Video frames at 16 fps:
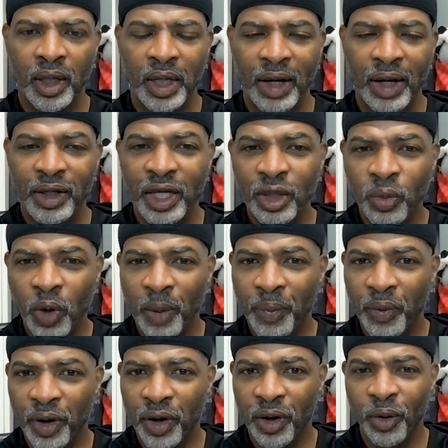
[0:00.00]
Now, Keith
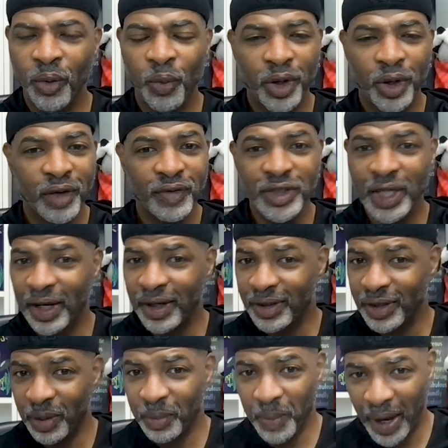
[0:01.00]
1.0 wouldn't have said
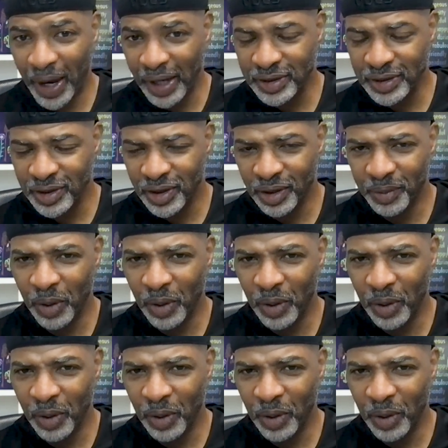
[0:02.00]
anything back to them.